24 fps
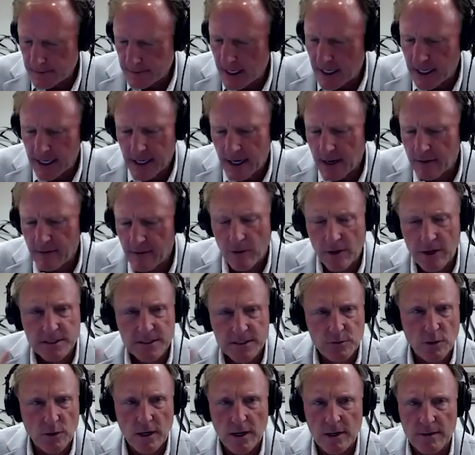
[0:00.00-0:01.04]
and it never
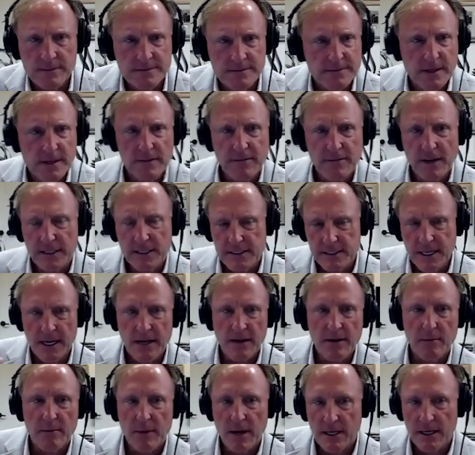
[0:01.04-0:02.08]
ends well if I stay
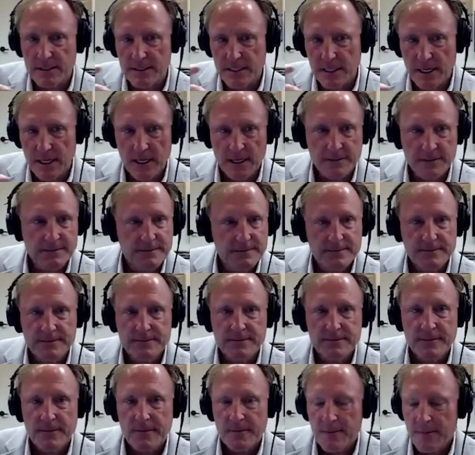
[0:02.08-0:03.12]
on my side.
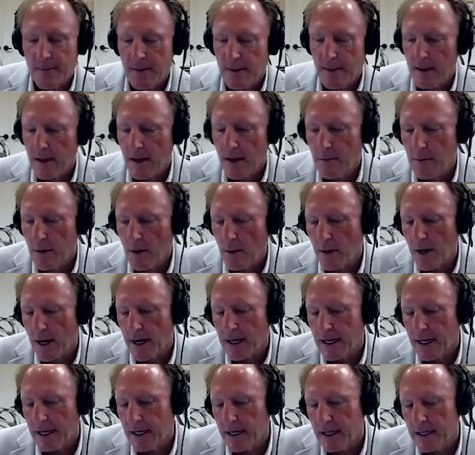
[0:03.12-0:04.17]
But when I
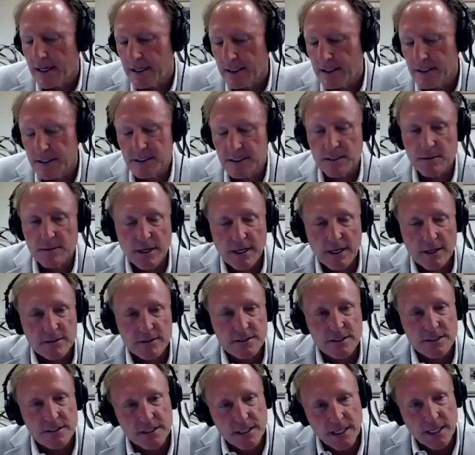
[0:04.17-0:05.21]
get it into somebody
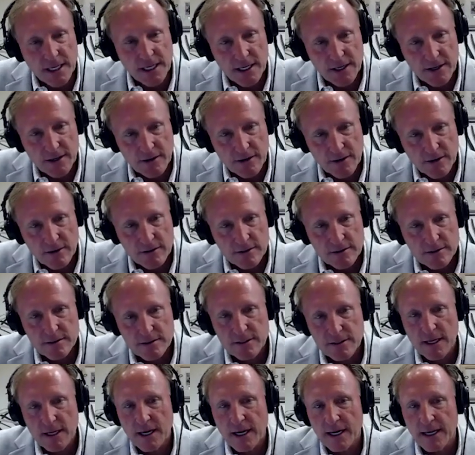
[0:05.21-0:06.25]
else's ear
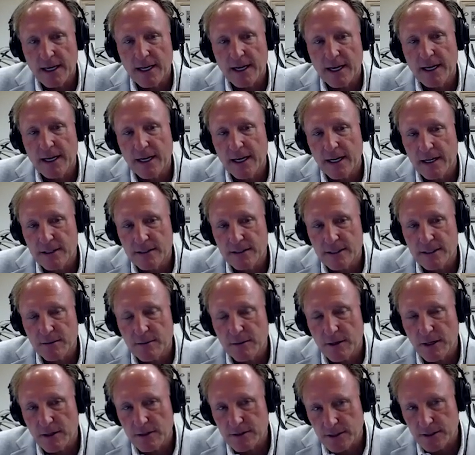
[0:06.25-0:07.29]
and I get it into
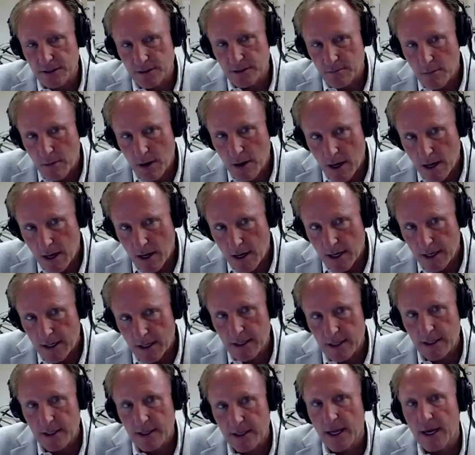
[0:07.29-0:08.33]
someone else's
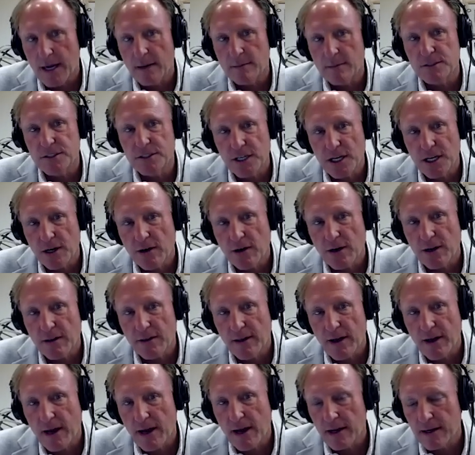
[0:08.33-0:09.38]
mind and I'm sharing
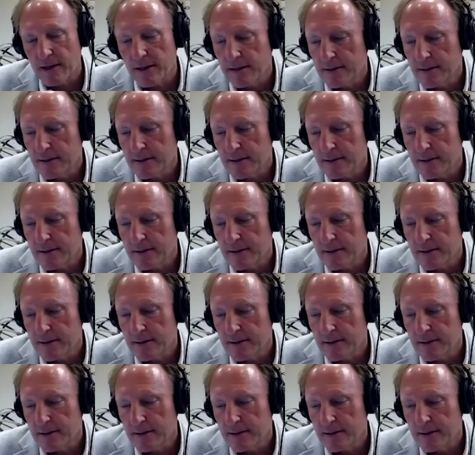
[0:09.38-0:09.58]
that